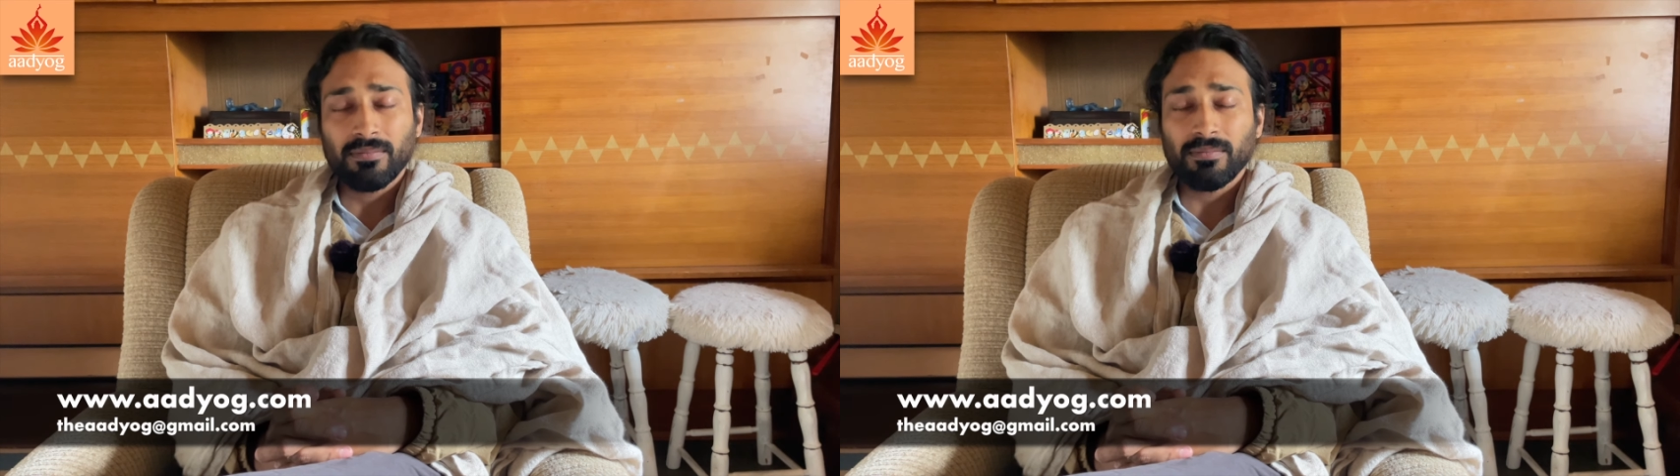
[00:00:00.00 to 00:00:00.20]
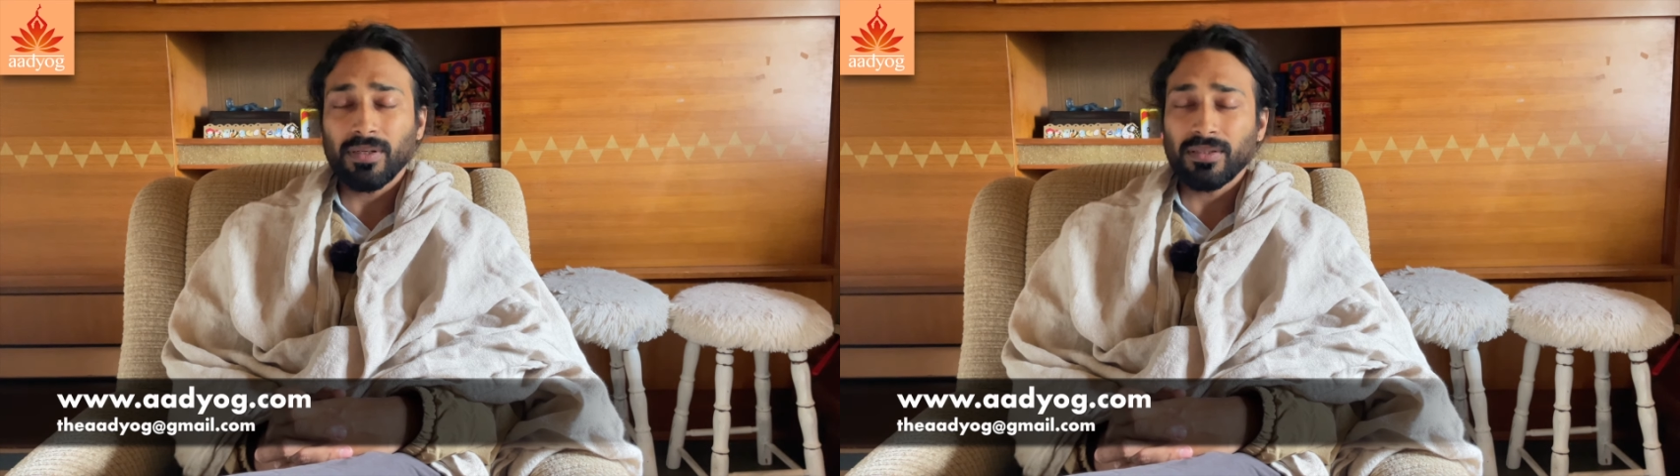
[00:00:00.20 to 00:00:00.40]

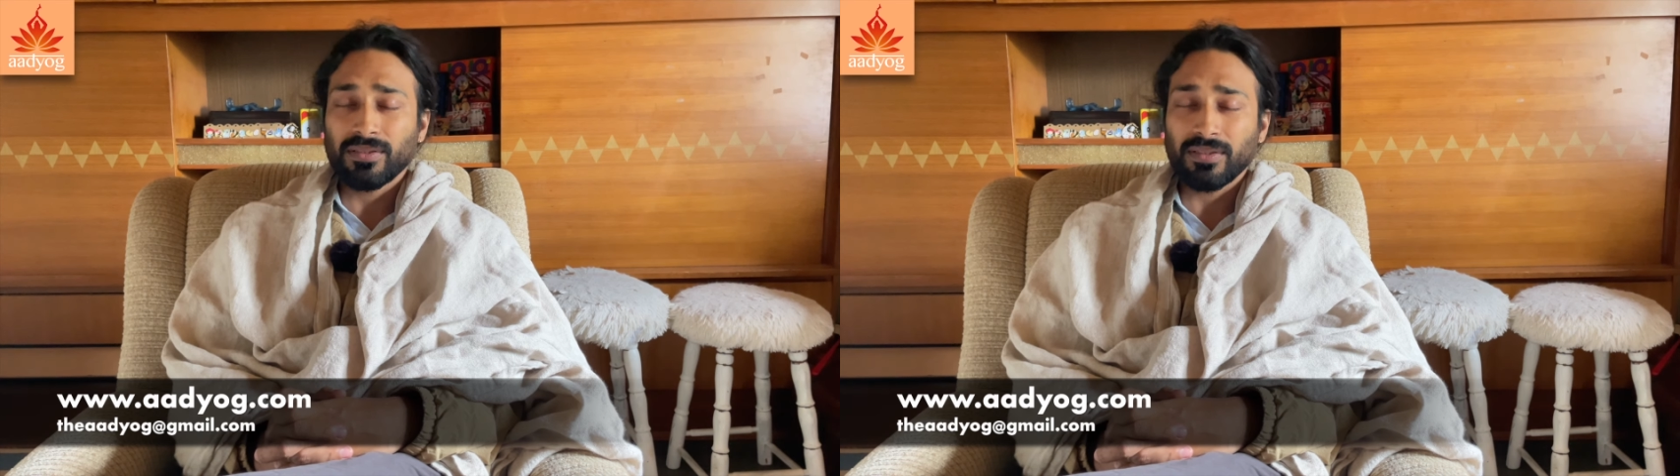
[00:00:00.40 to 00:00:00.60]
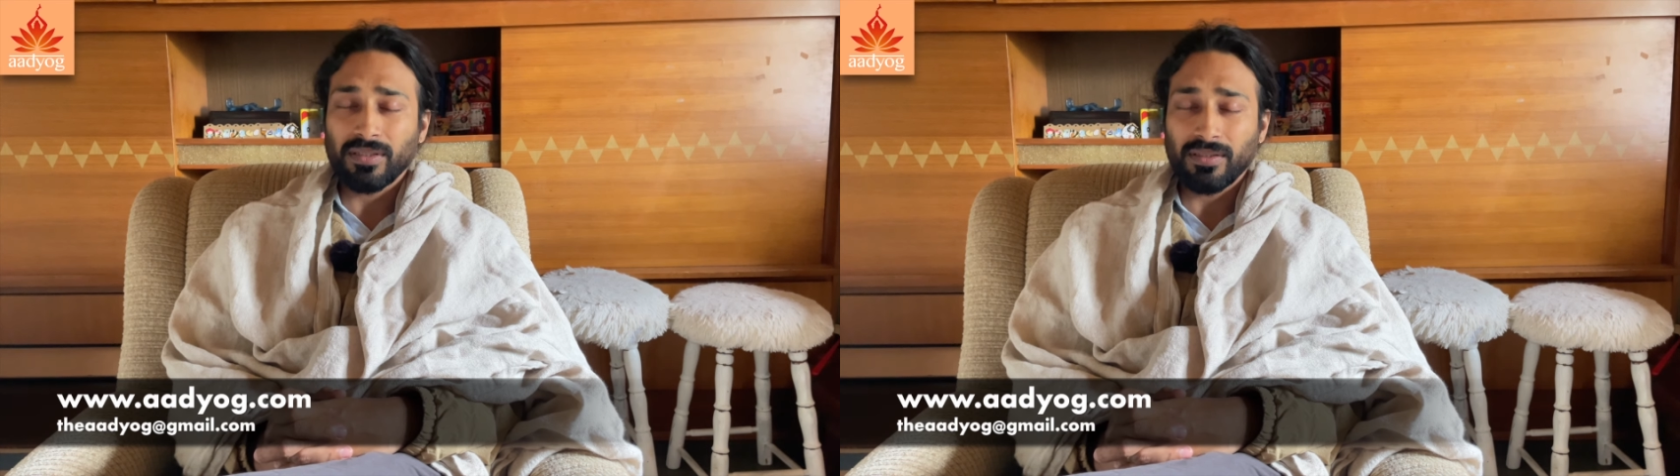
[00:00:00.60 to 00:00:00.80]
but
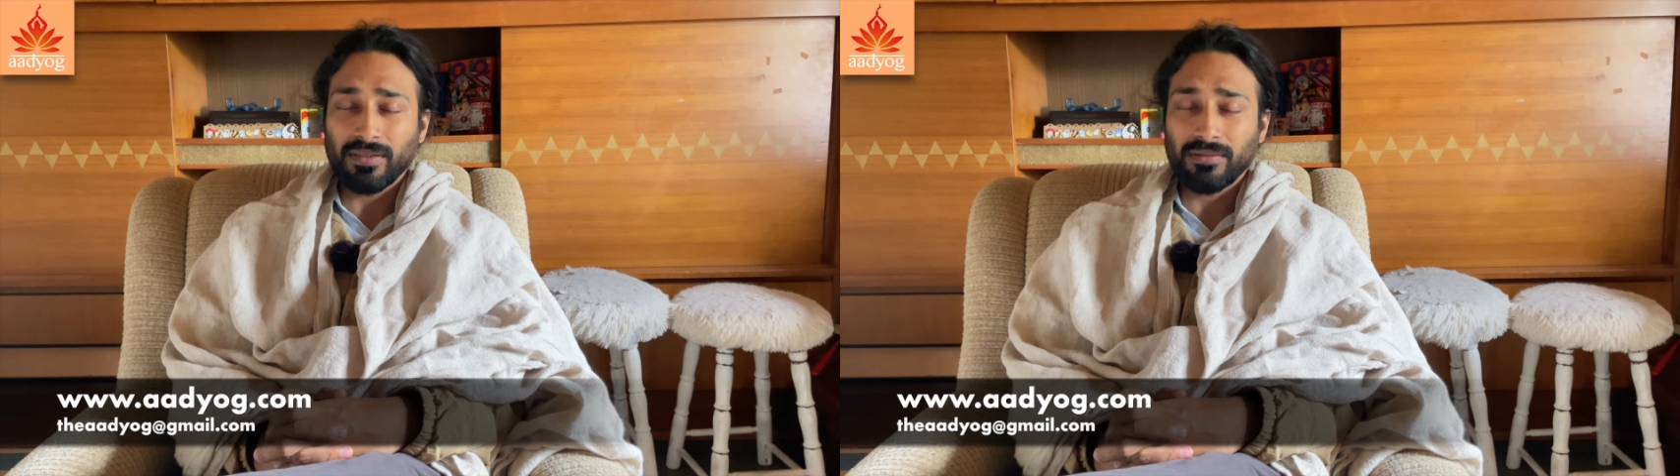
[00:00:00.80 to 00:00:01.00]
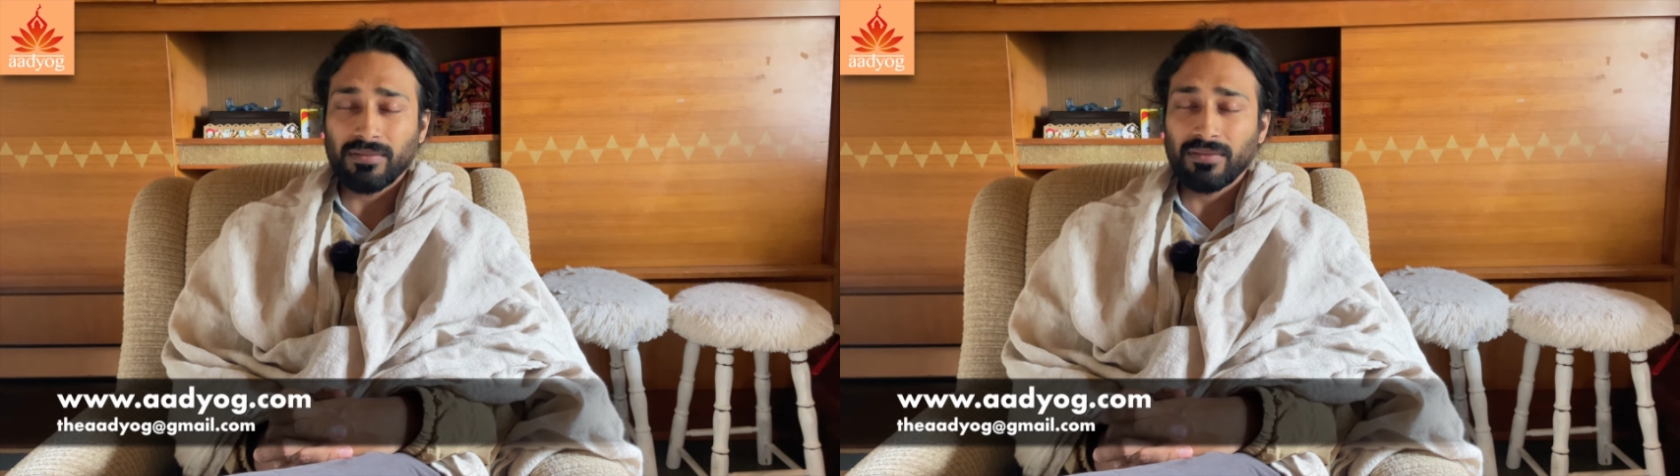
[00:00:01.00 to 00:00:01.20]

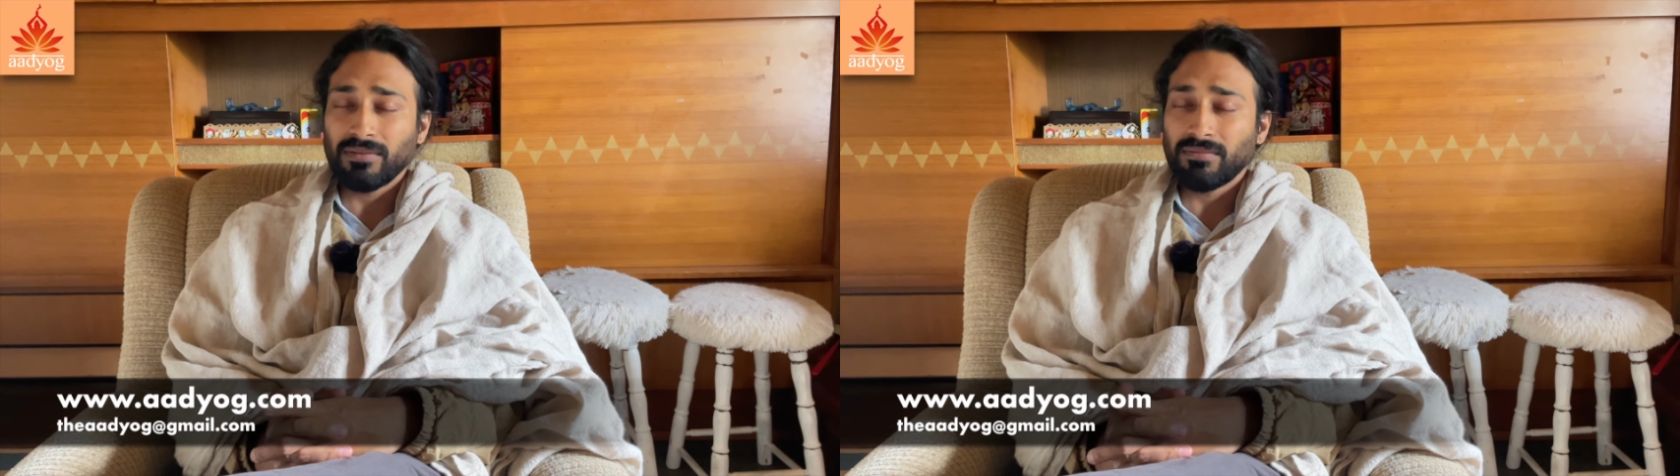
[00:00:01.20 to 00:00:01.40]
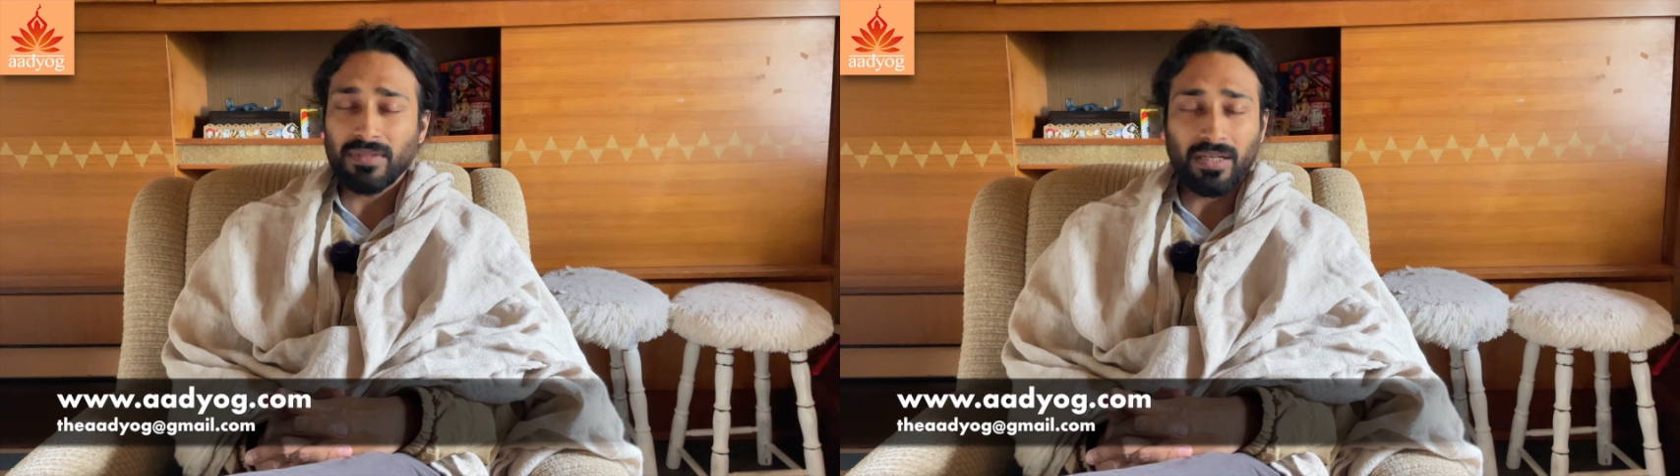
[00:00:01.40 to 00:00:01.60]

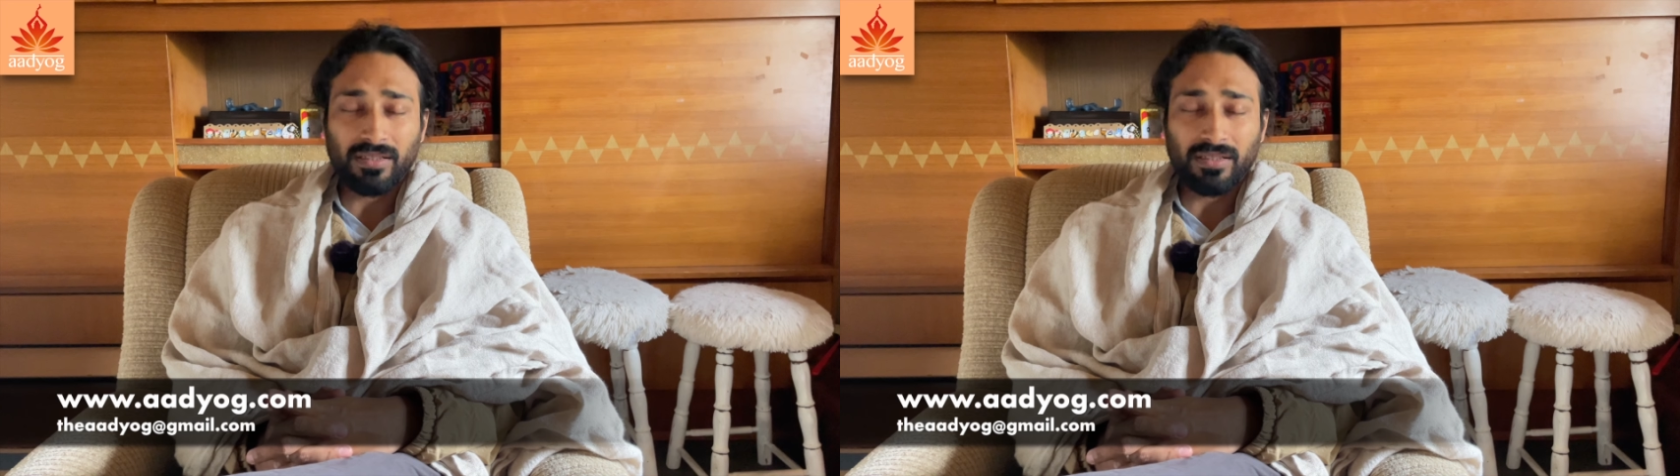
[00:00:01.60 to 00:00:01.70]
a